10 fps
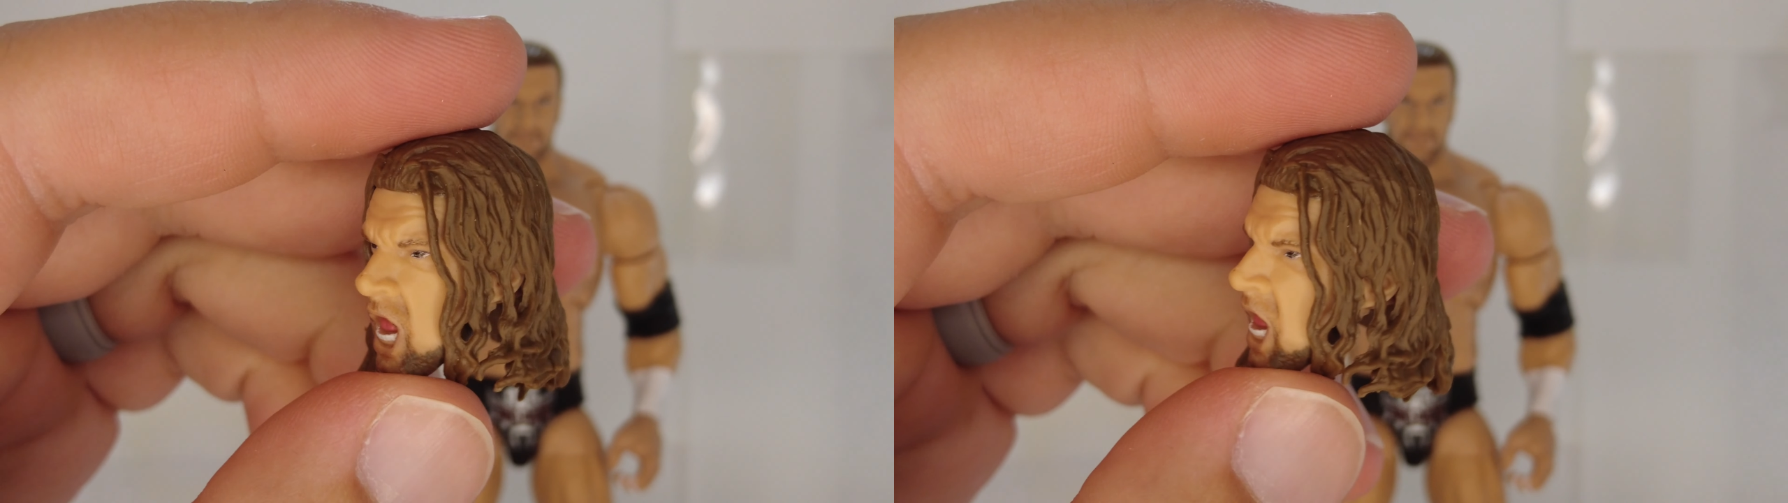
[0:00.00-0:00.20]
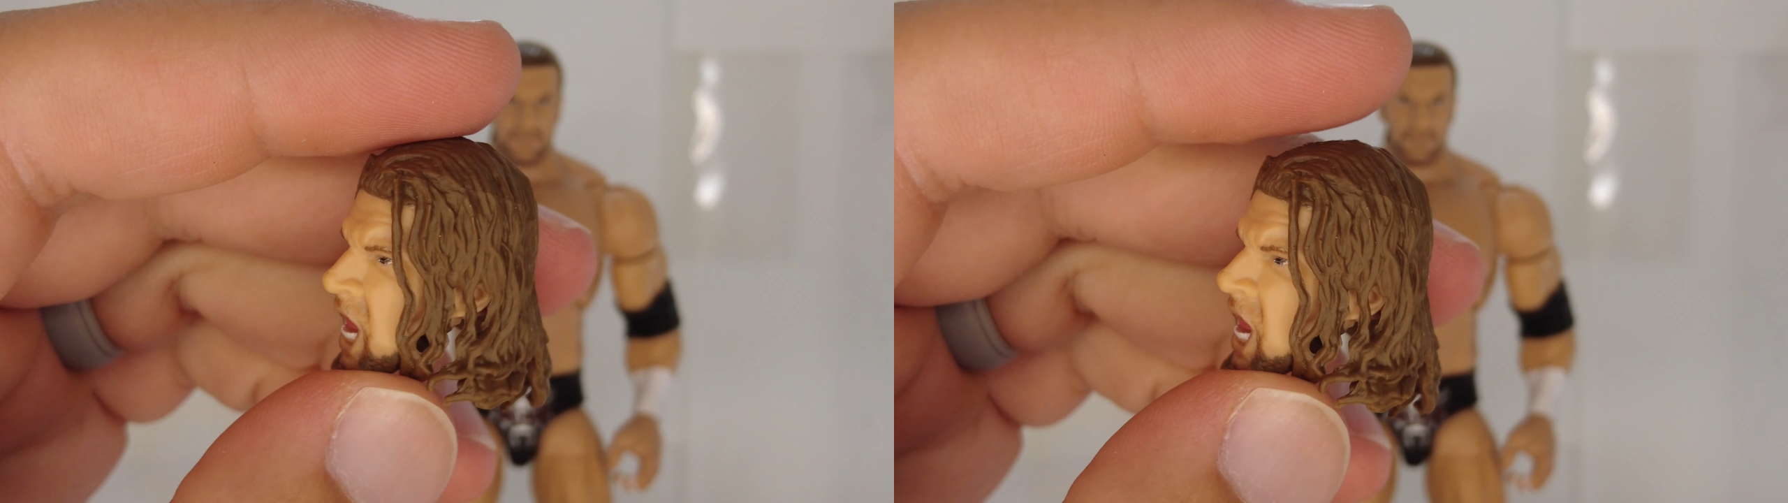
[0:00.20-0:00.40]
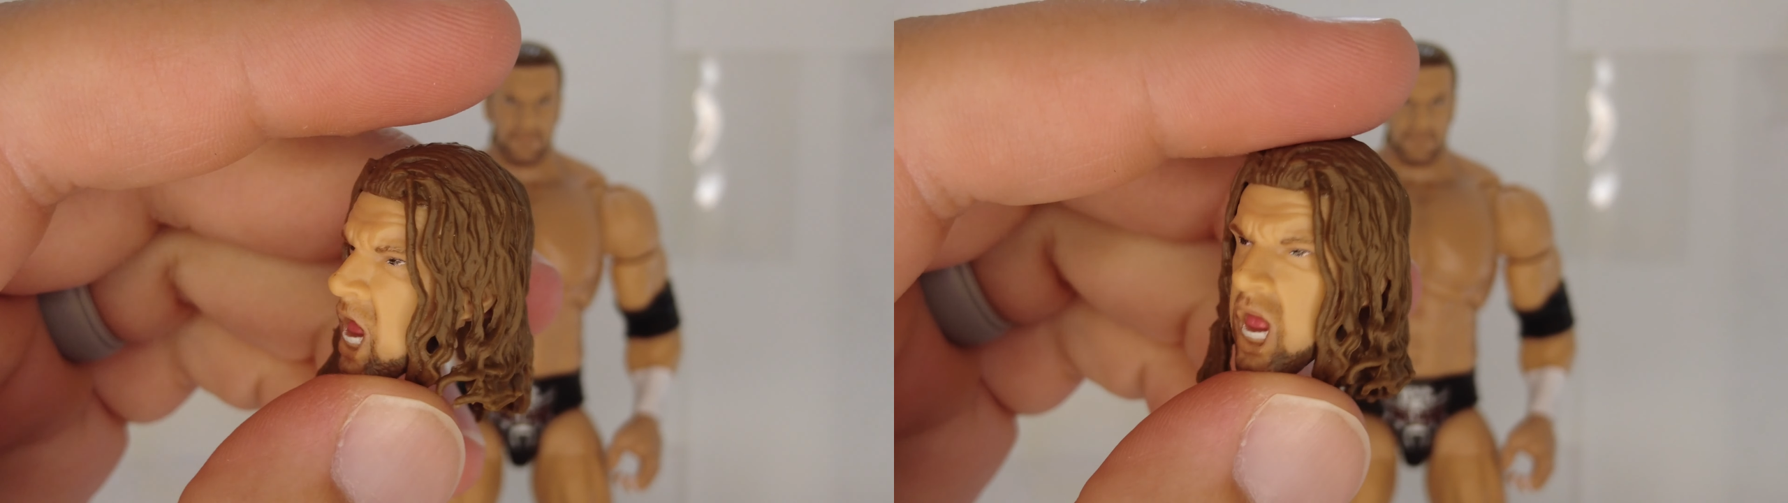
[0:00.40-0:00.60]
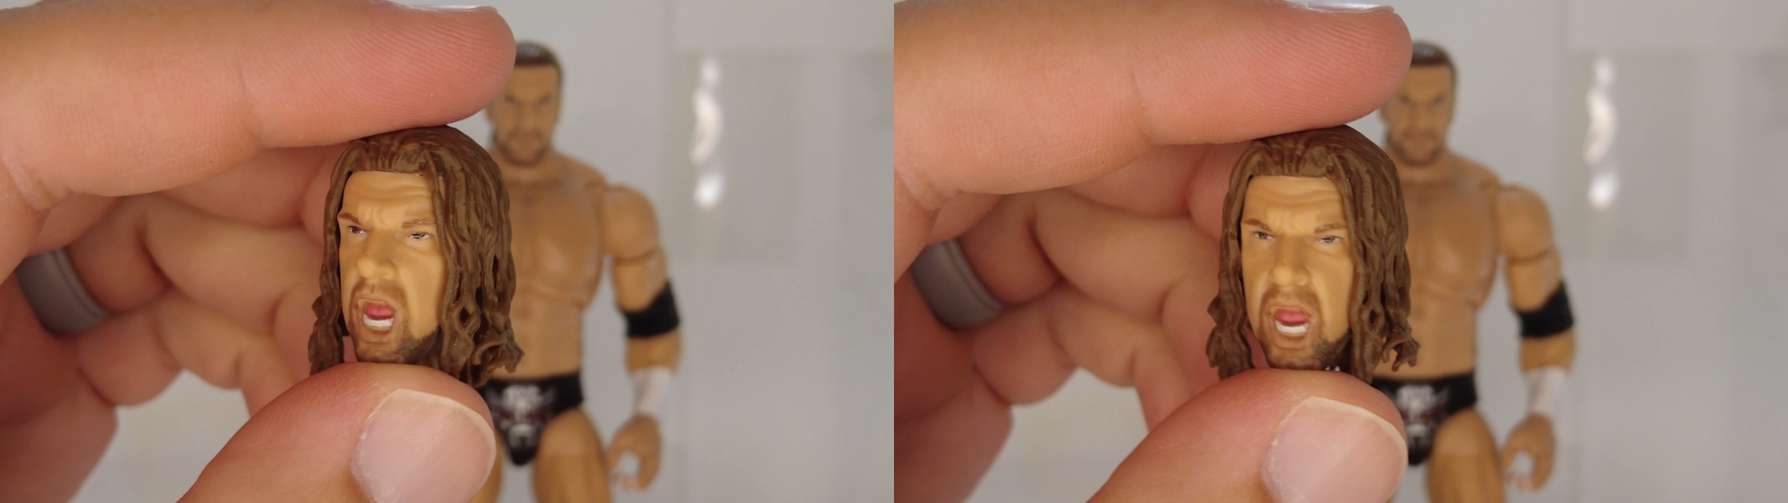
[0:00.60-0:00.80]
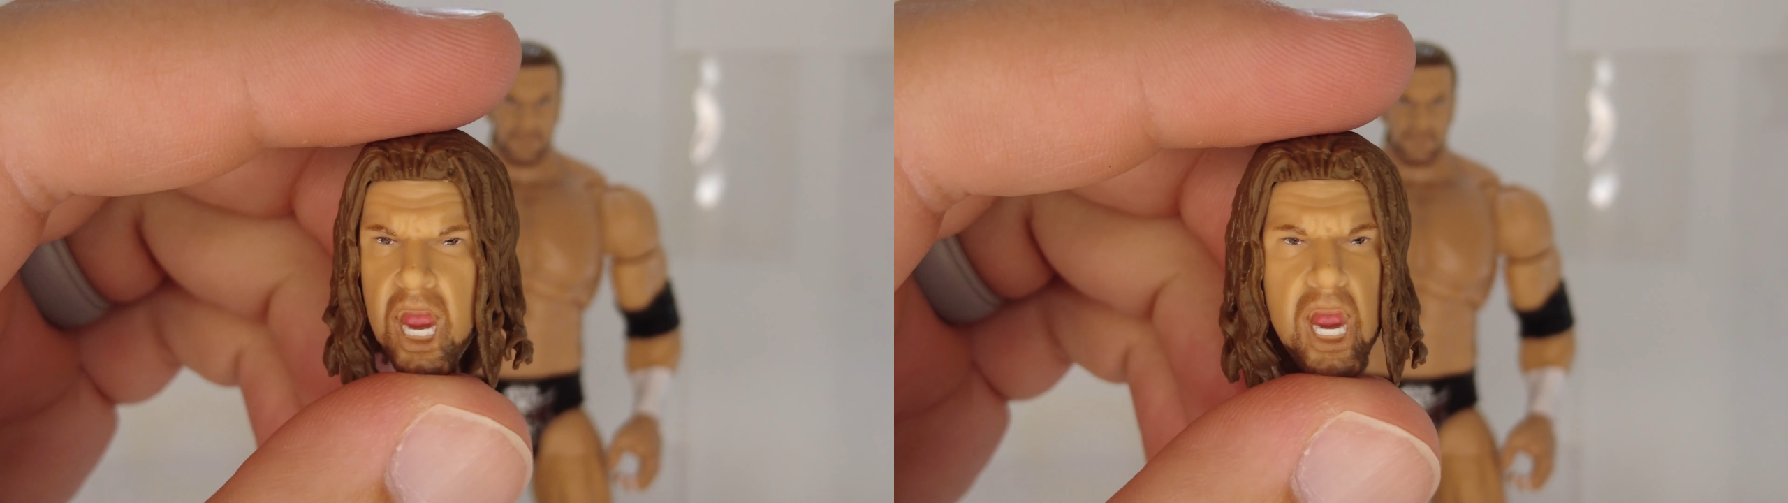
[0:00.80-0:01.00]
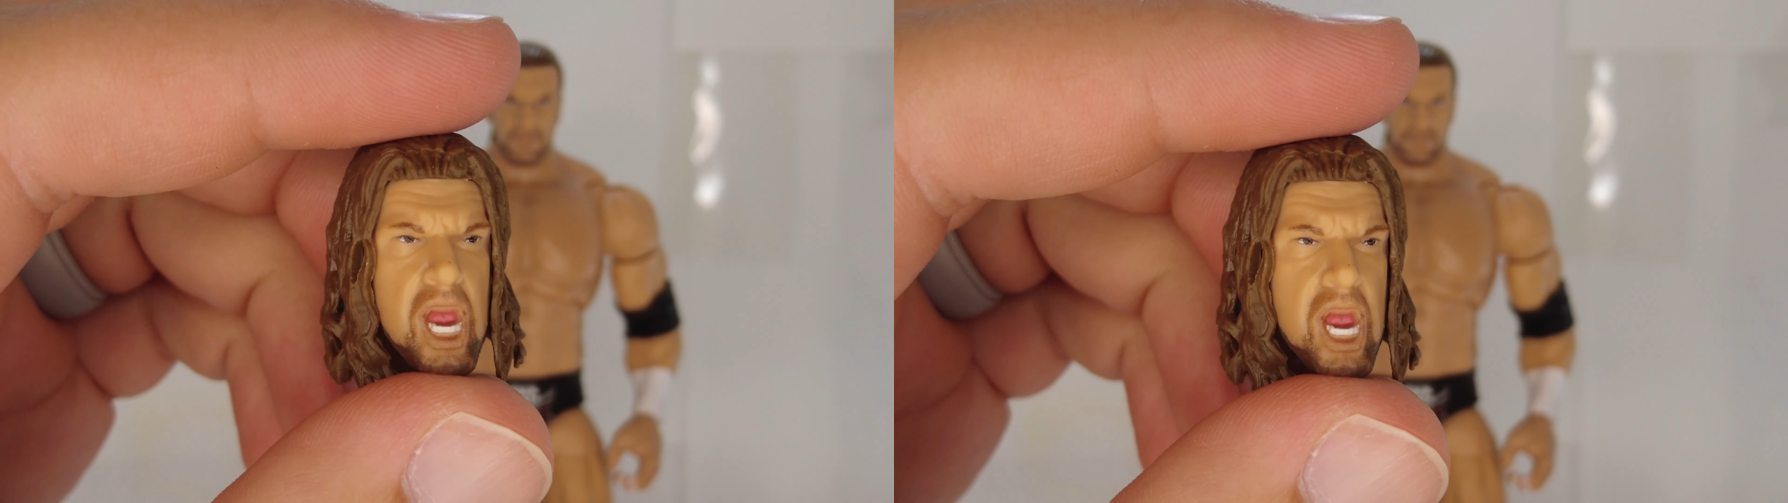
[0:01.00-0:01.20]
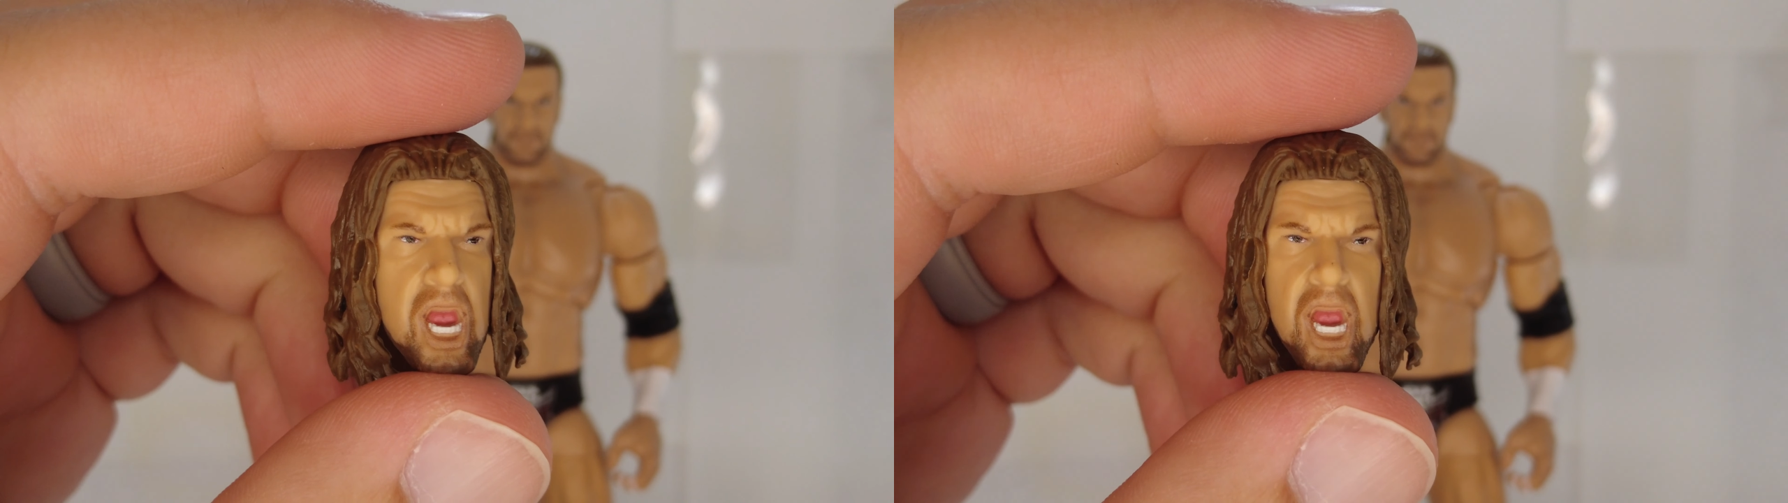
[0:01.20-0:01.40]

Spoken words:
it a lot. I feel like it's come